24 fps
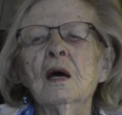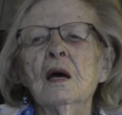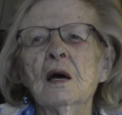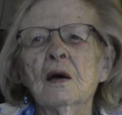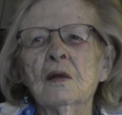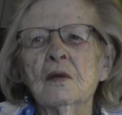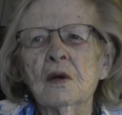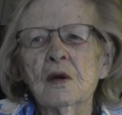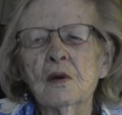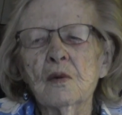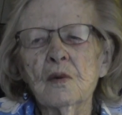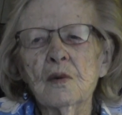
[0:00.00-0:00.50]

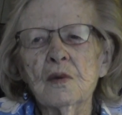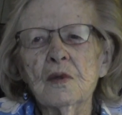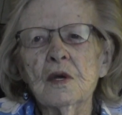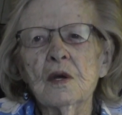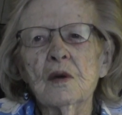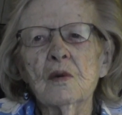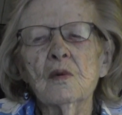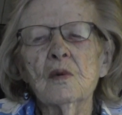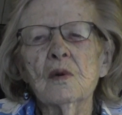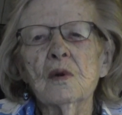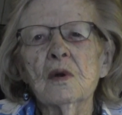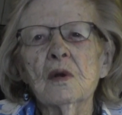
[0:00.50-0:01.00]
And
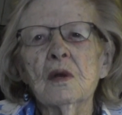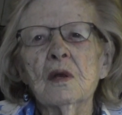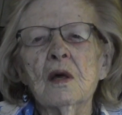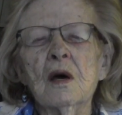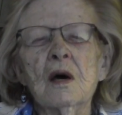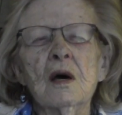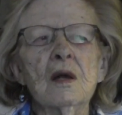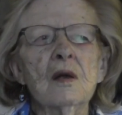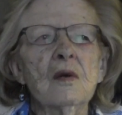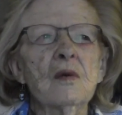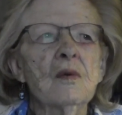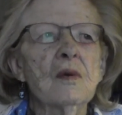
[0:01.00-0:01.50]
there were a
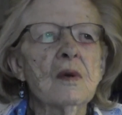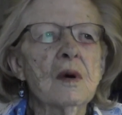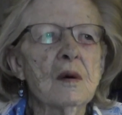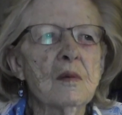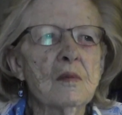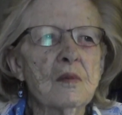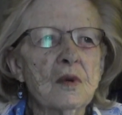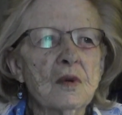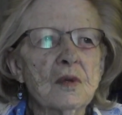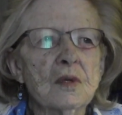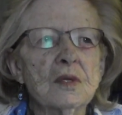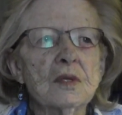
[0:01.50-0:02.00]
lot of
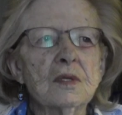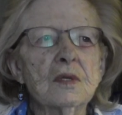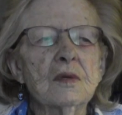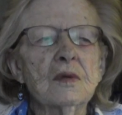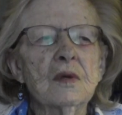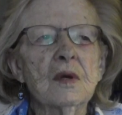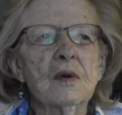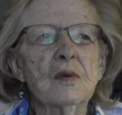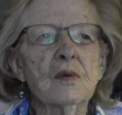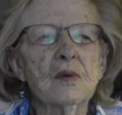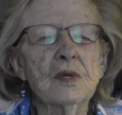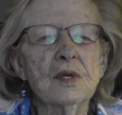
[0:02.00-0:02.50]
rumbles, and
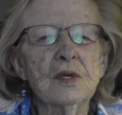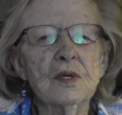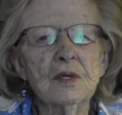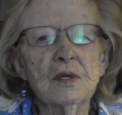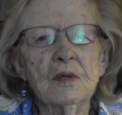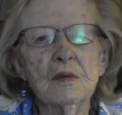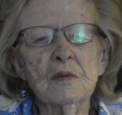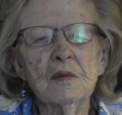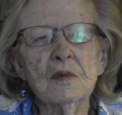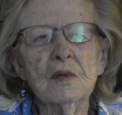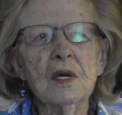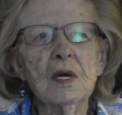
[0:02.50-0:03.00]
there was
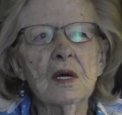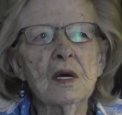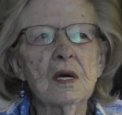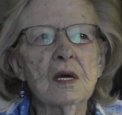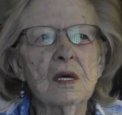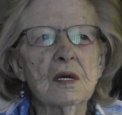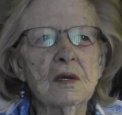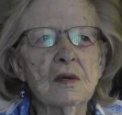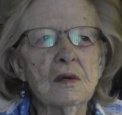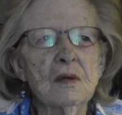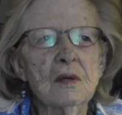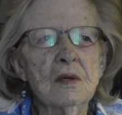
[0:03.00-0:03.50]
some
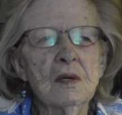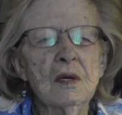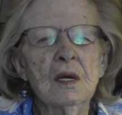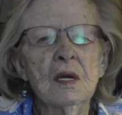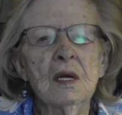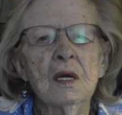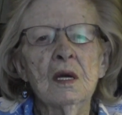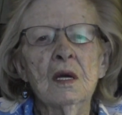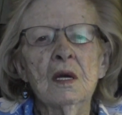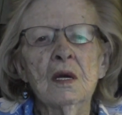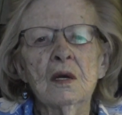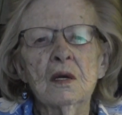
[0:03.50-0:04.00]
gang
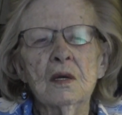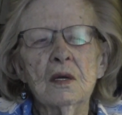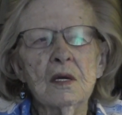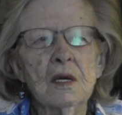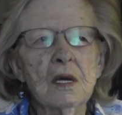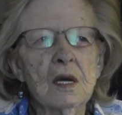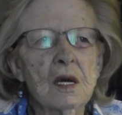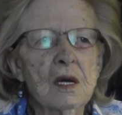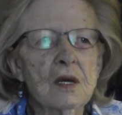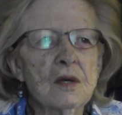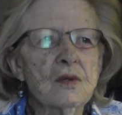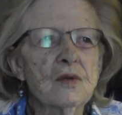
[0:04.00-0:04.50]

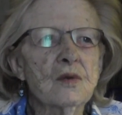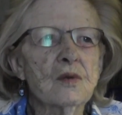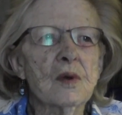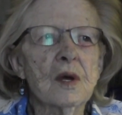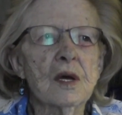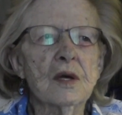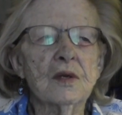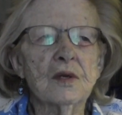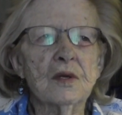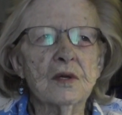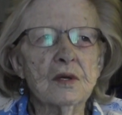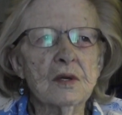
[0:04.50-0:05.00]

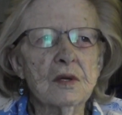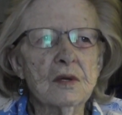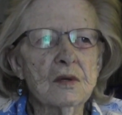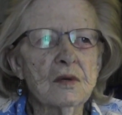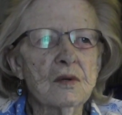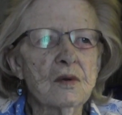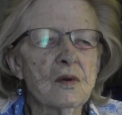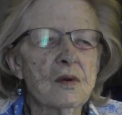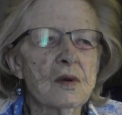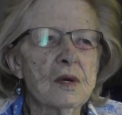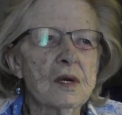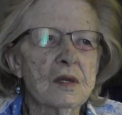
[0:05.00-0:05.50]
threats
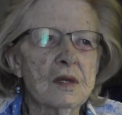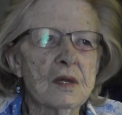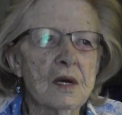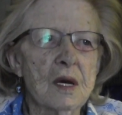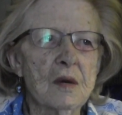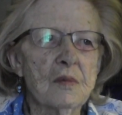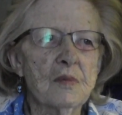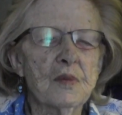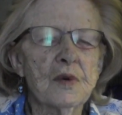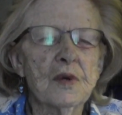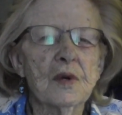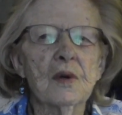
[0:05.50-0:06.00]
during
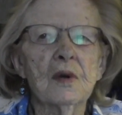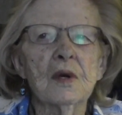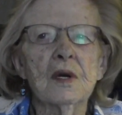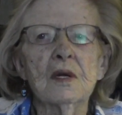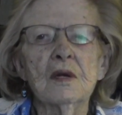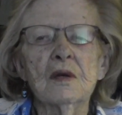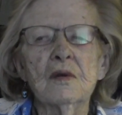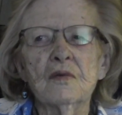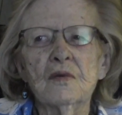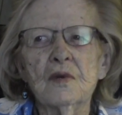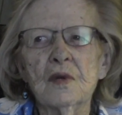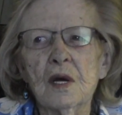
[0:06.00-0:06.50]
that
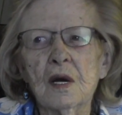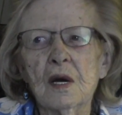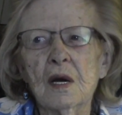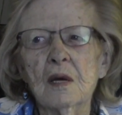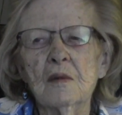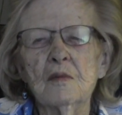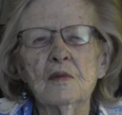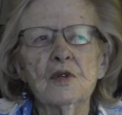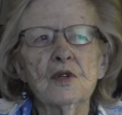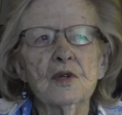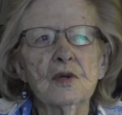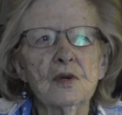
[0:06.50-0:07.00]
period of
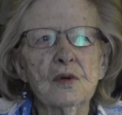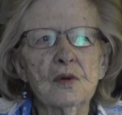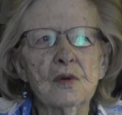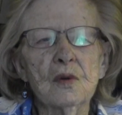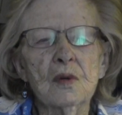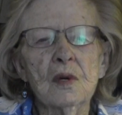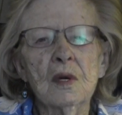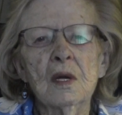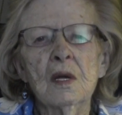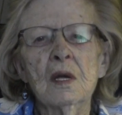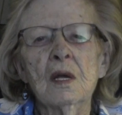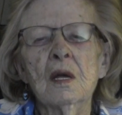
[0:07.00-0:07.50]
time
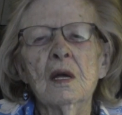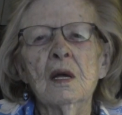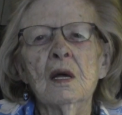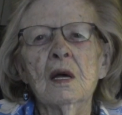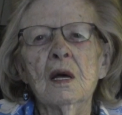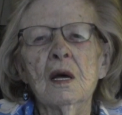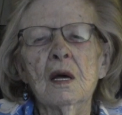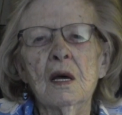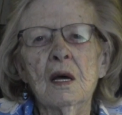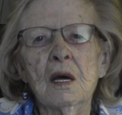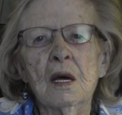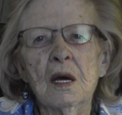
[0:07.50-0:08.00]
too.
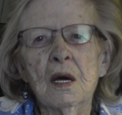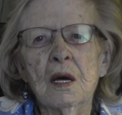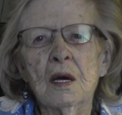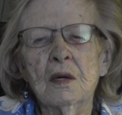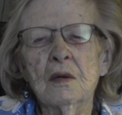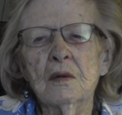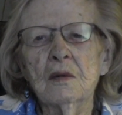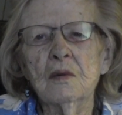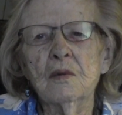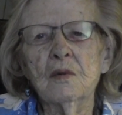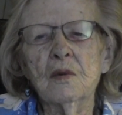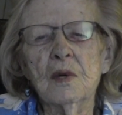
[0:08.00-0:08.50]

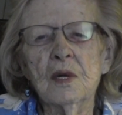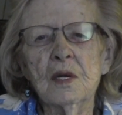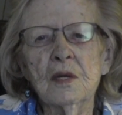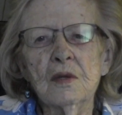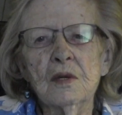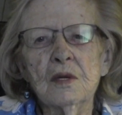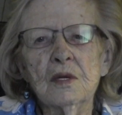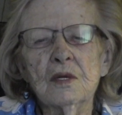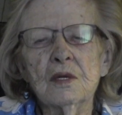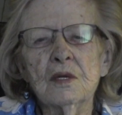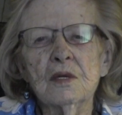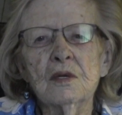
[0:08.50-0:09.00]
And the way
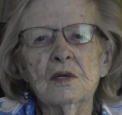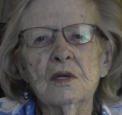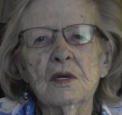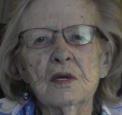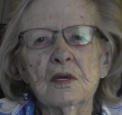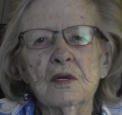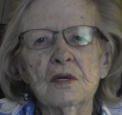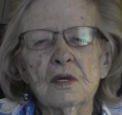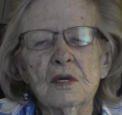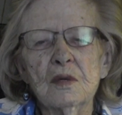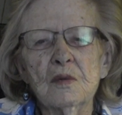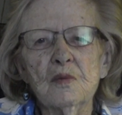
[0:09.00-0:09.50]
this
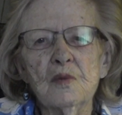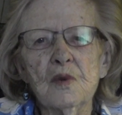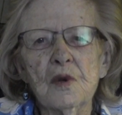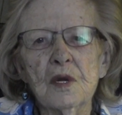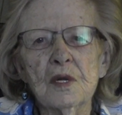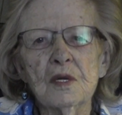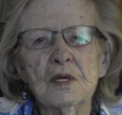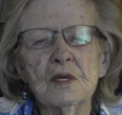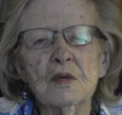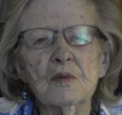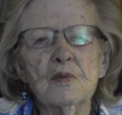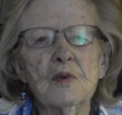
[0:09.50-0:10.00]
assistant
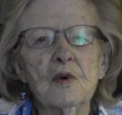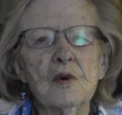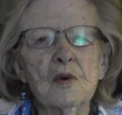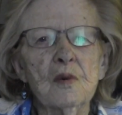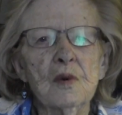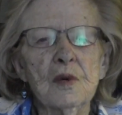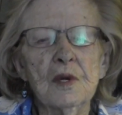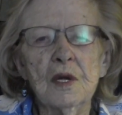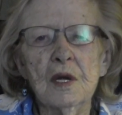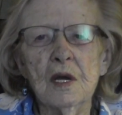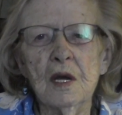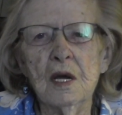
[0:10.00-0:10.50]
principal
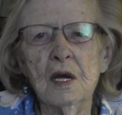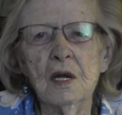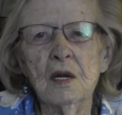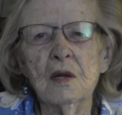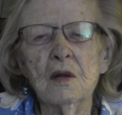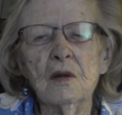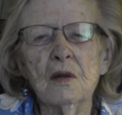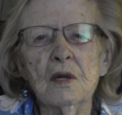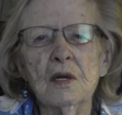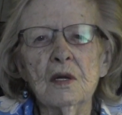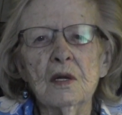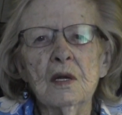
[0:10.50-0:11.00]
would
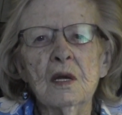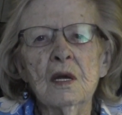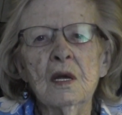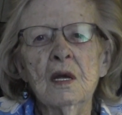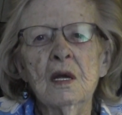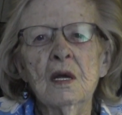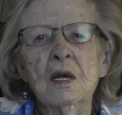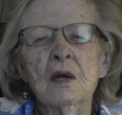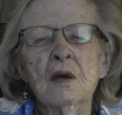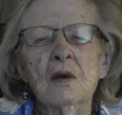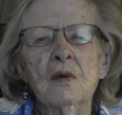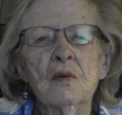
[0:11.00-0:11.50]
handle it,
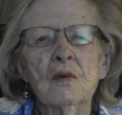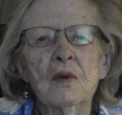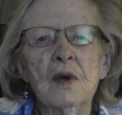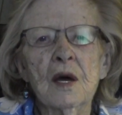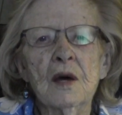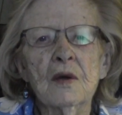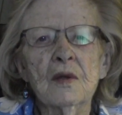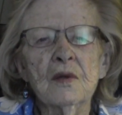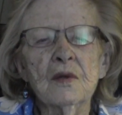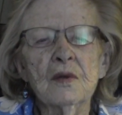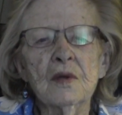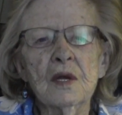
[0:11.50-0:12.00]

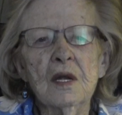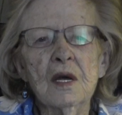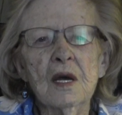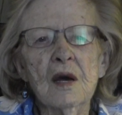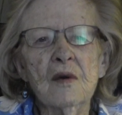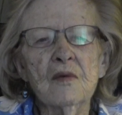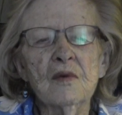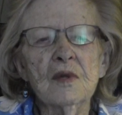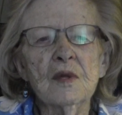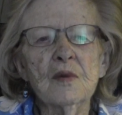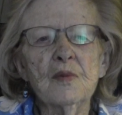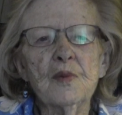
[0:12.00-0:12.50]
rather than
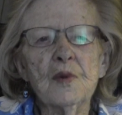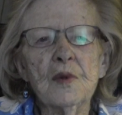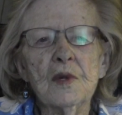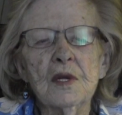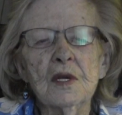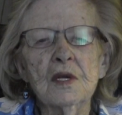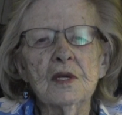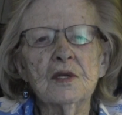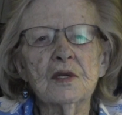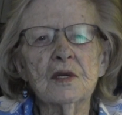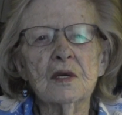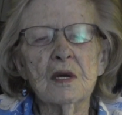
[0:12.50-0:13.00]
having the
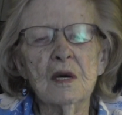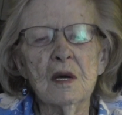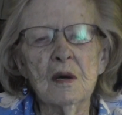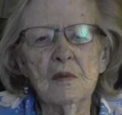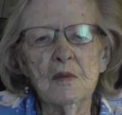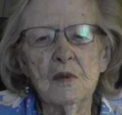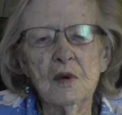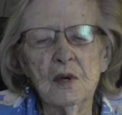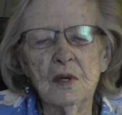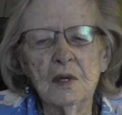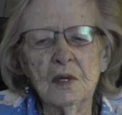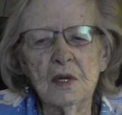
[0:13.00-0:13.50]
police
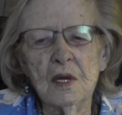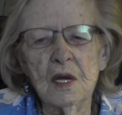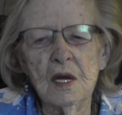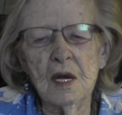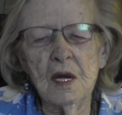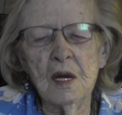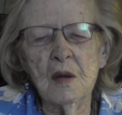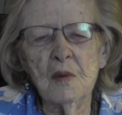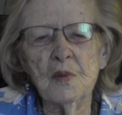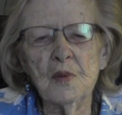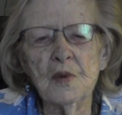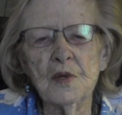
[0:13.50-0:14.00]
come on
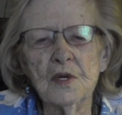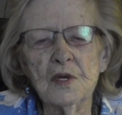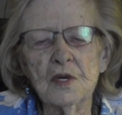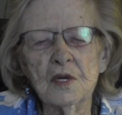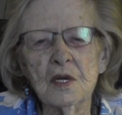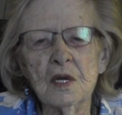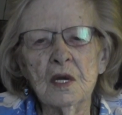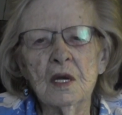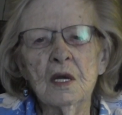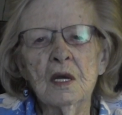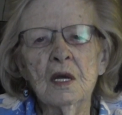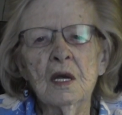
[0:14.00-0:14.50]
campus,